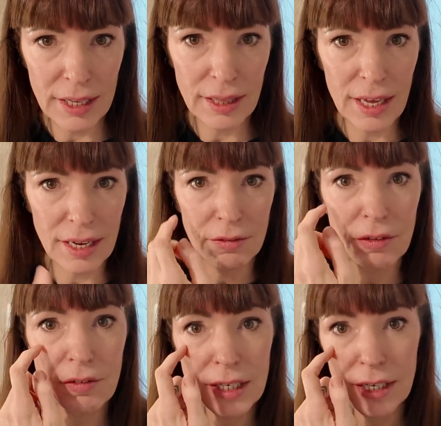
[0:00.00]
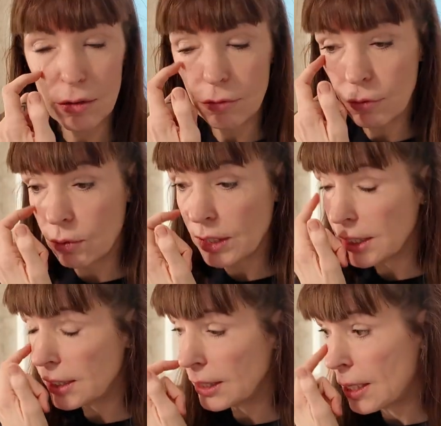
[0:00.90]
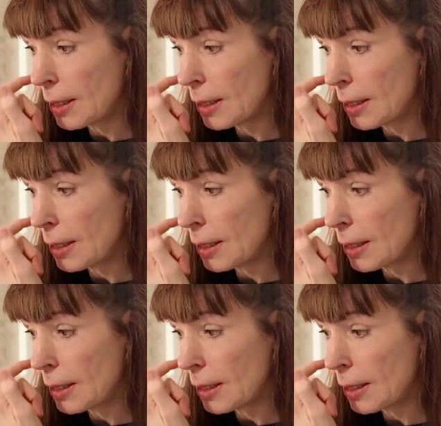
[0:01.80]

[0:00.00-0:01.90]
at the end of the video, of course.